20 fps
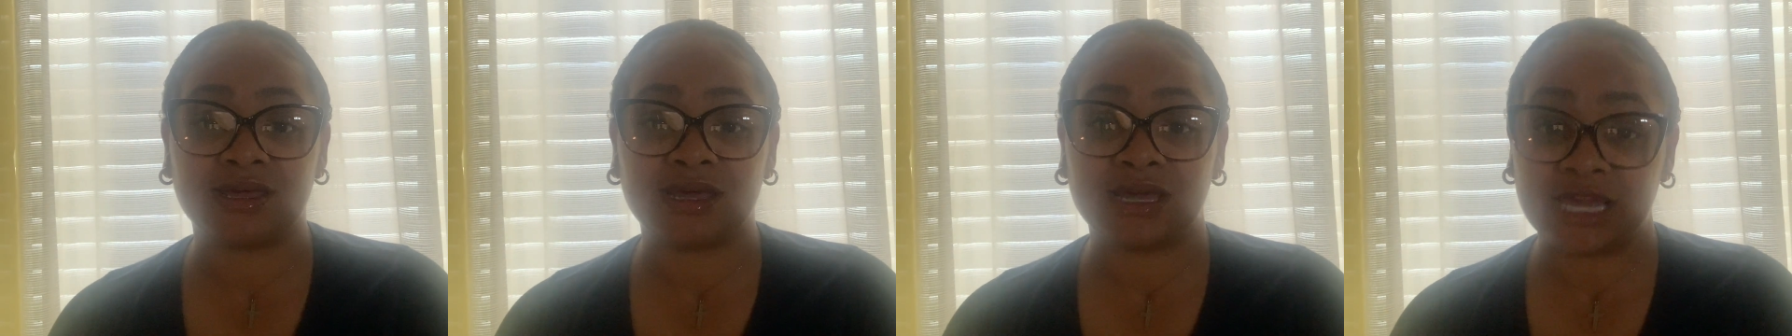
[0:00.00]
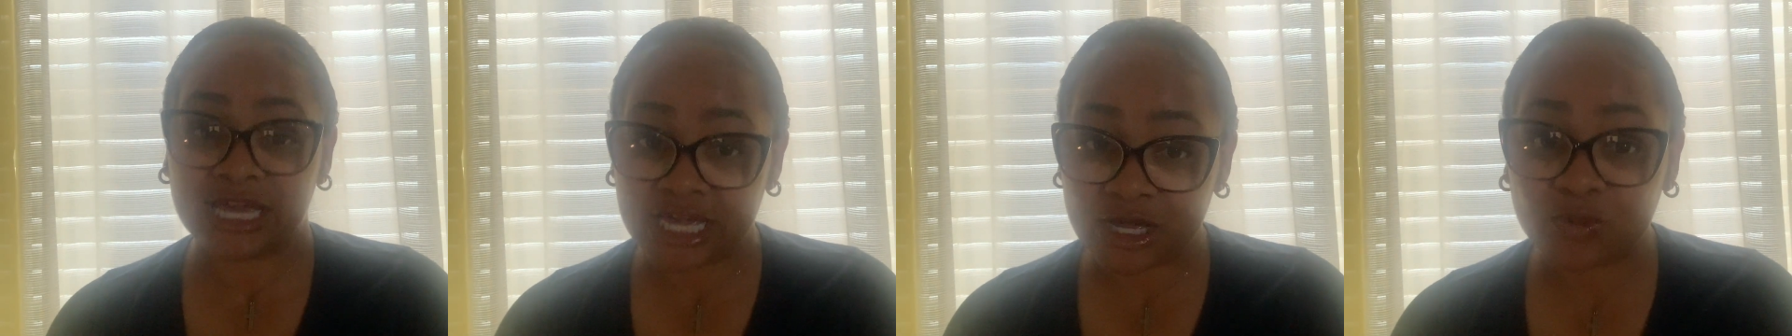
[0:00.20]

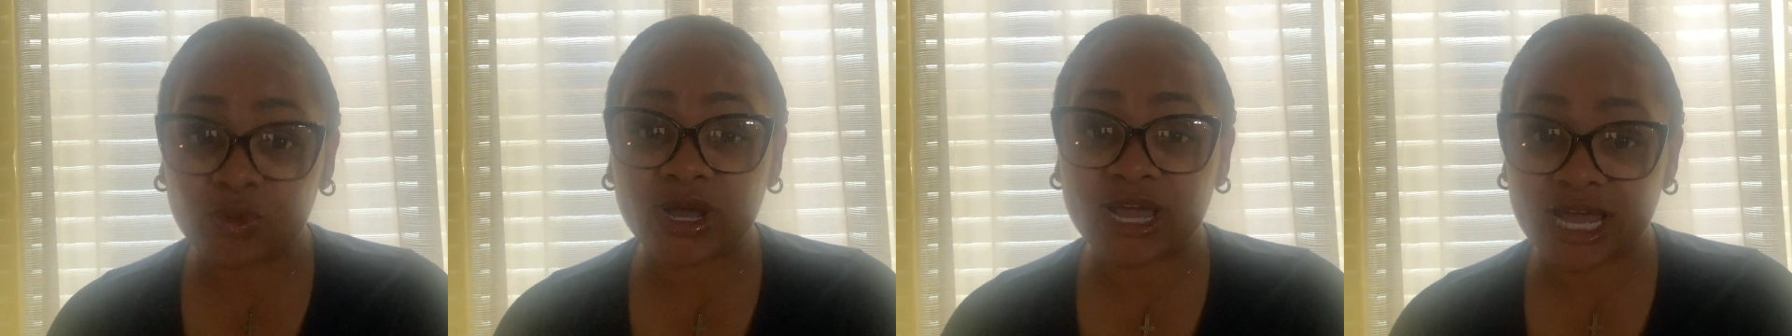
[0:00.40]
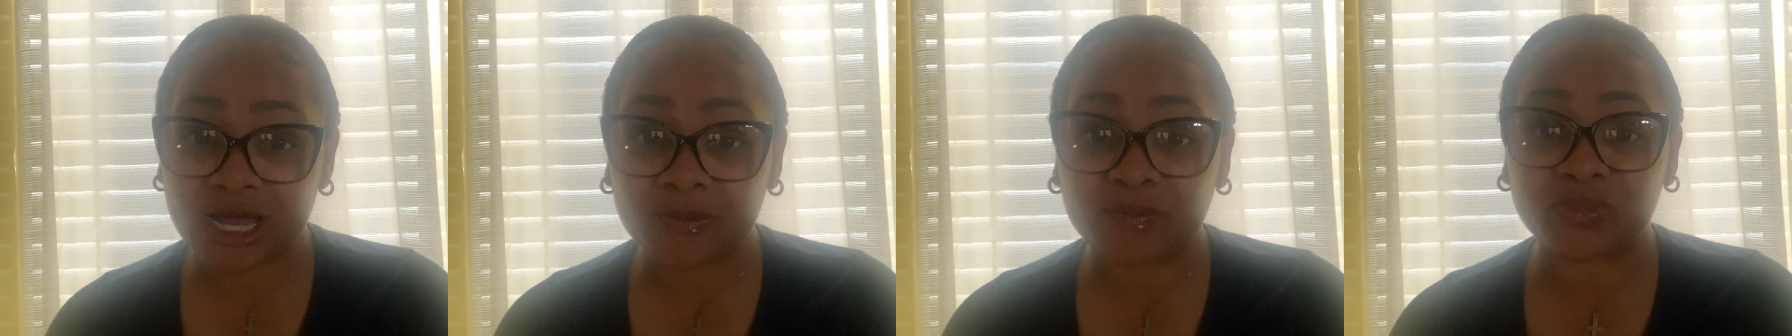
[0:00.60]
He will
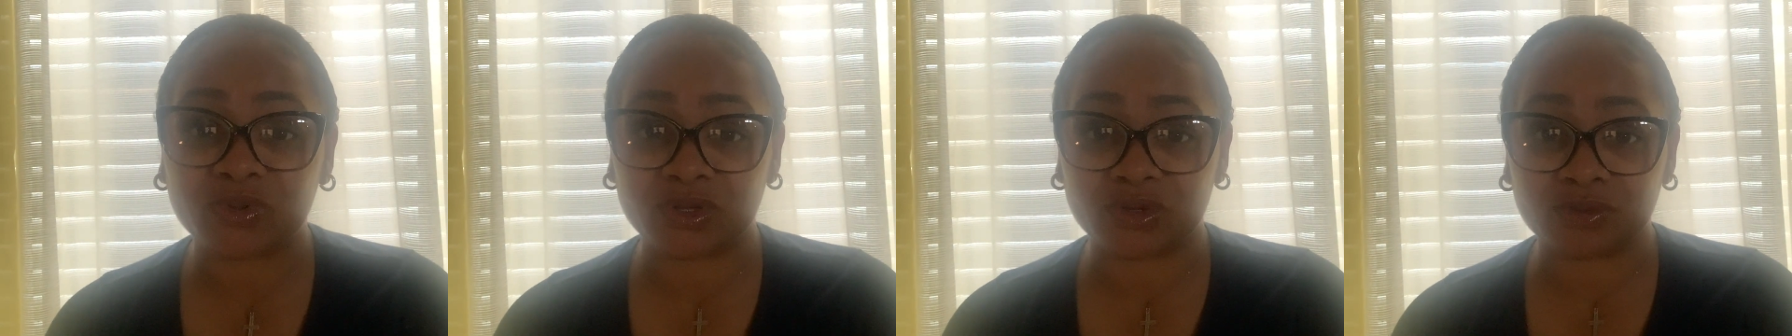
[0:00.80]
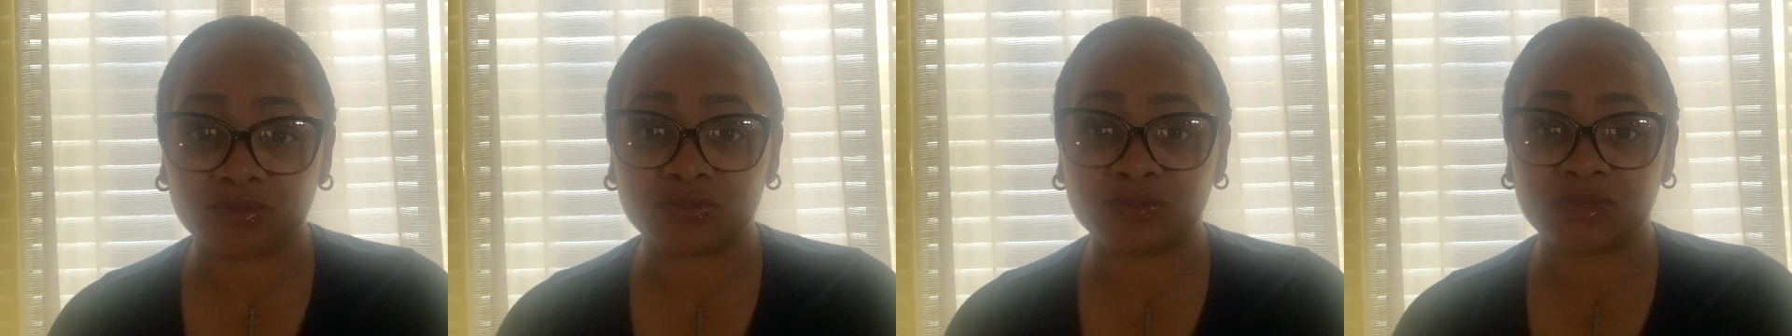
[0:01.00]
help
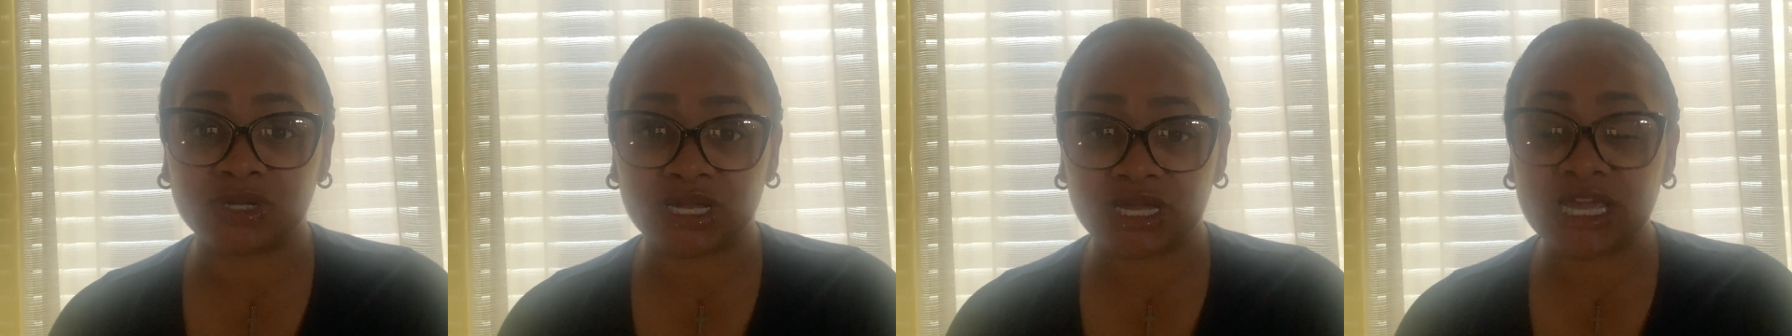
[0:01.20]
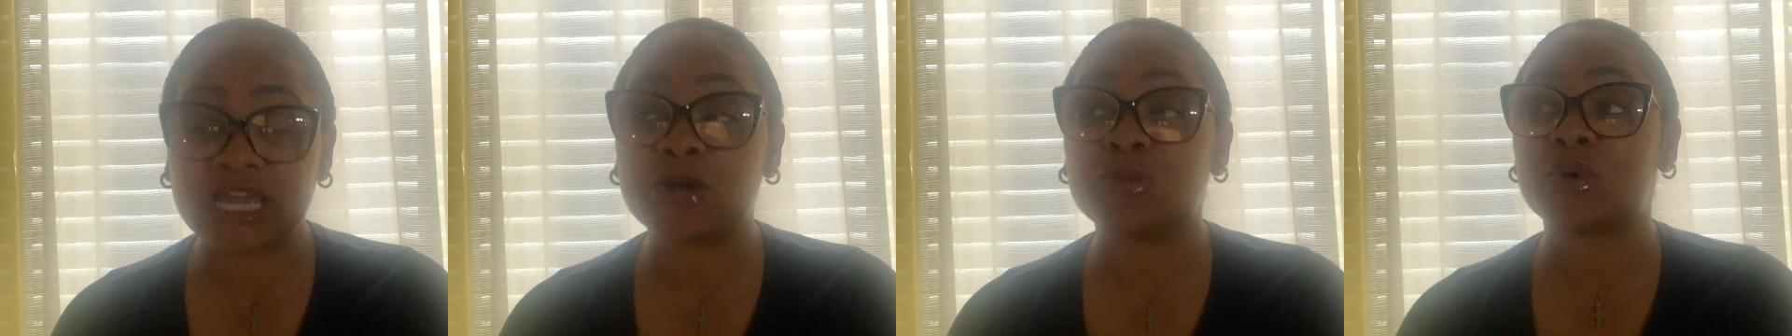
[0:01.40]
you.
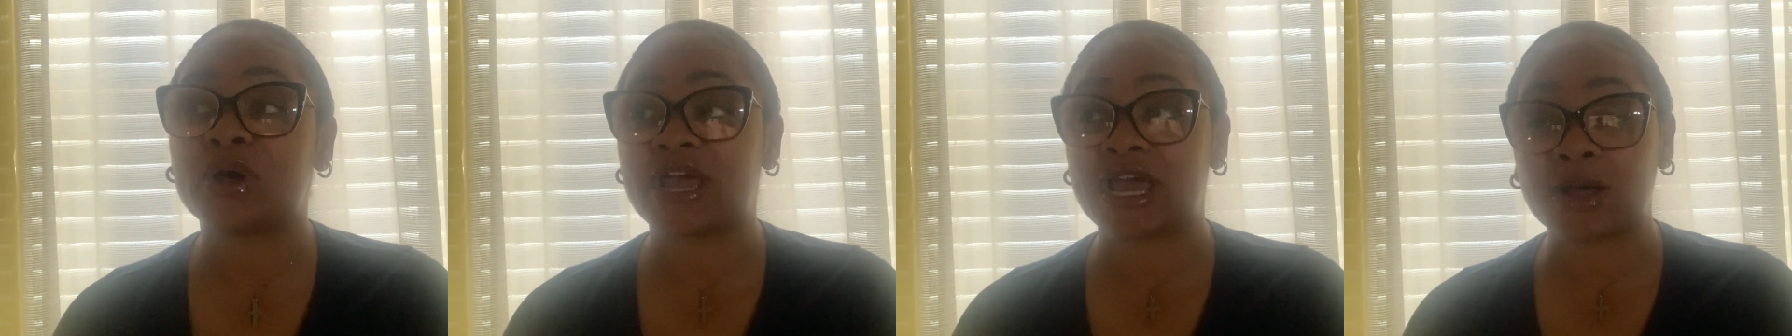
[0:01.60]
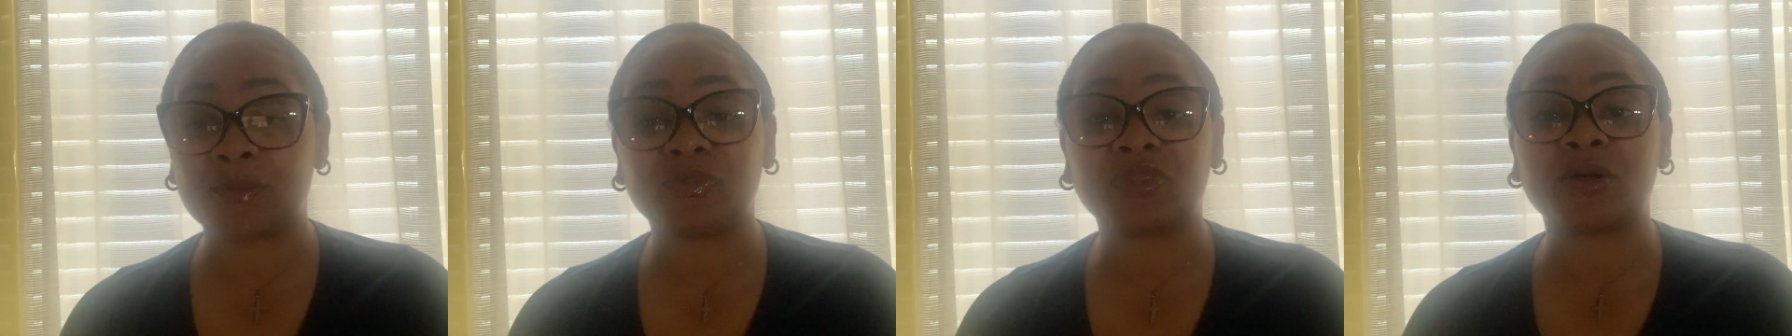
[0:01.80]
He will
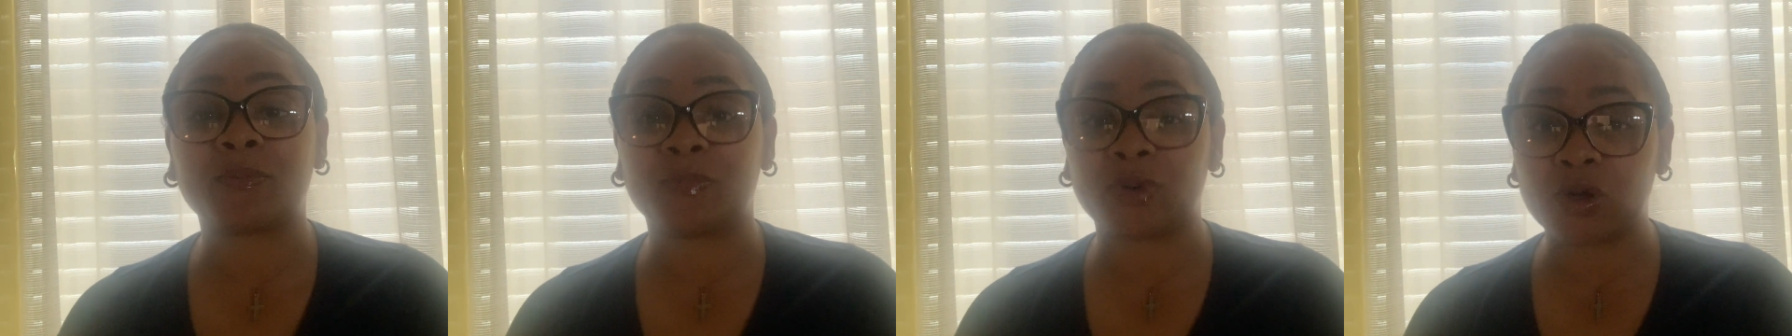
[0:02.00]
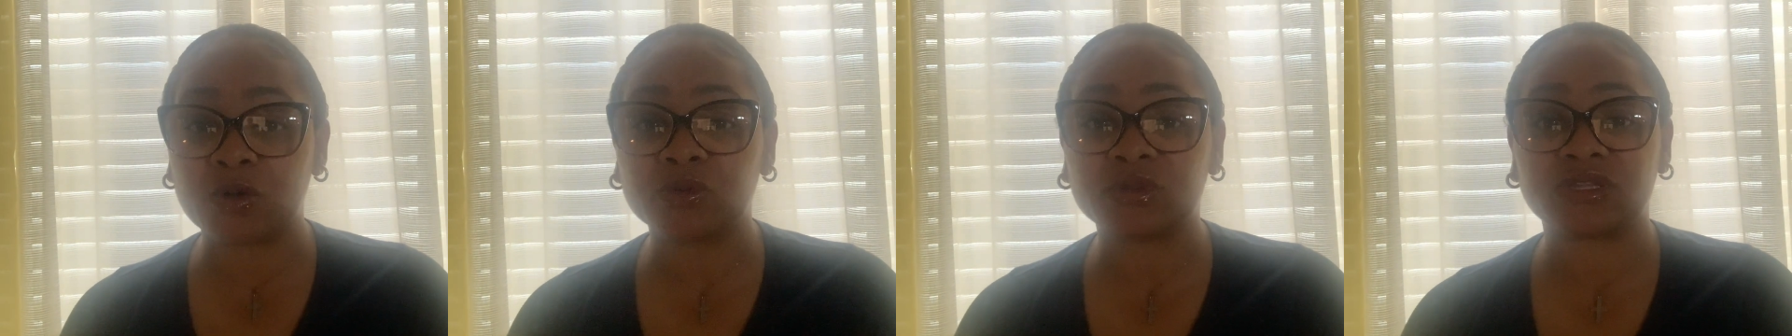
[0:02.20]
help the
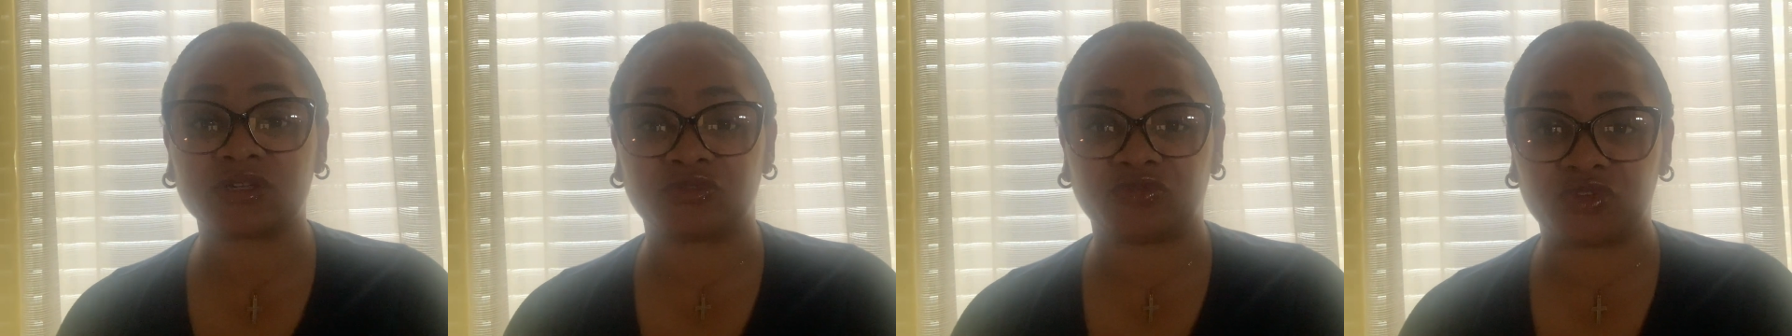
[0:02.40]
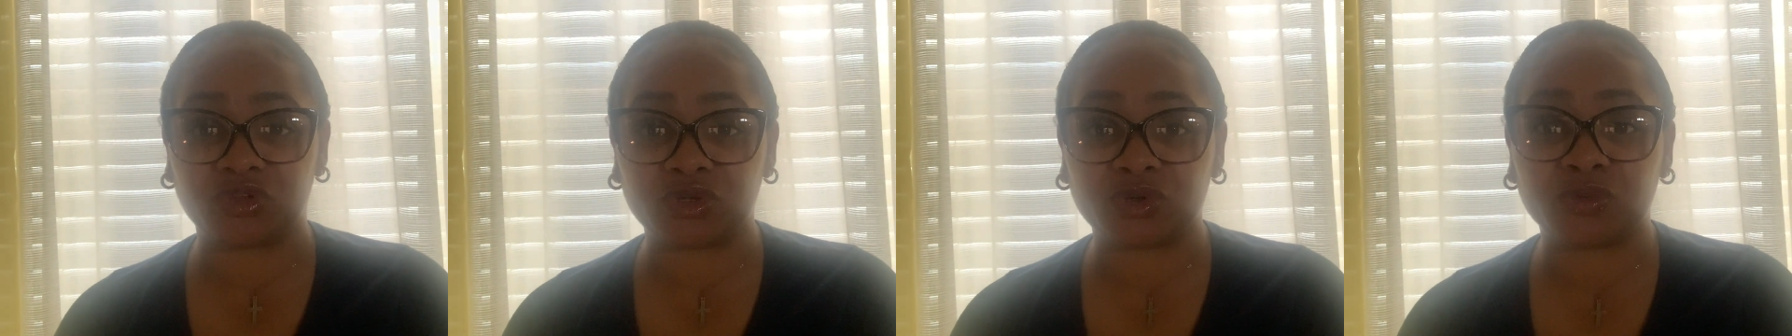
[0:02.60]
both
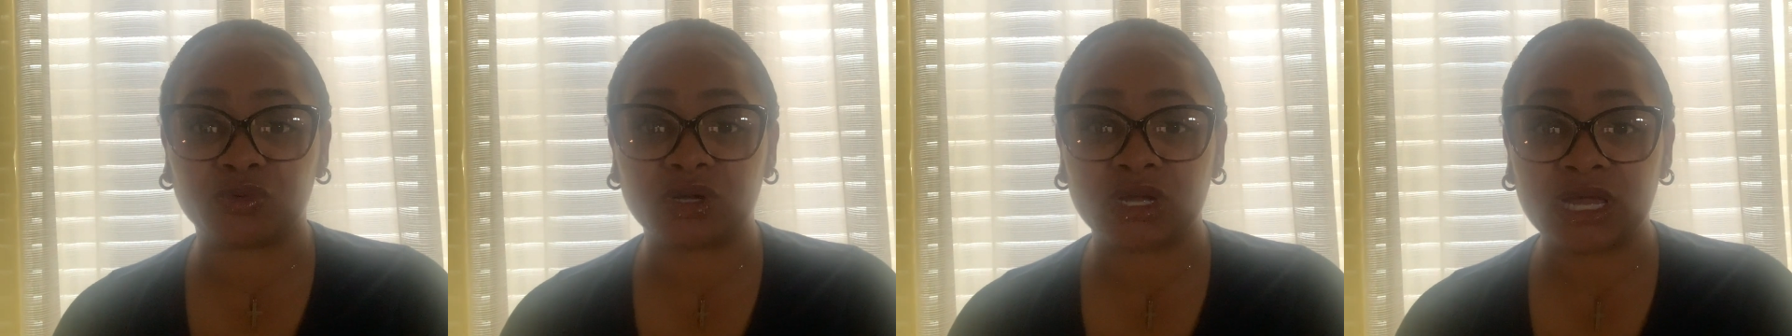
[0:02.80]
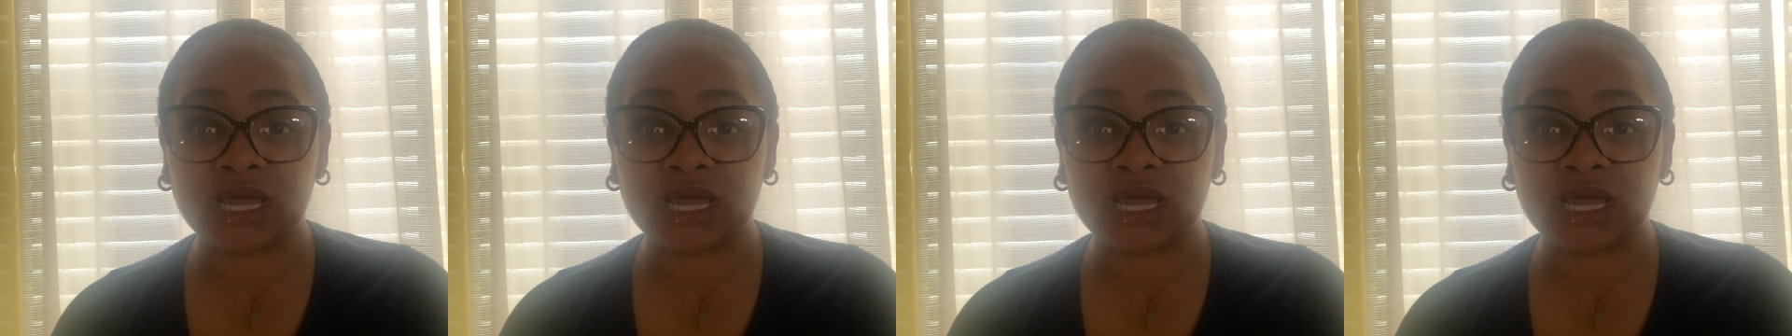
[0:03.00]
of you.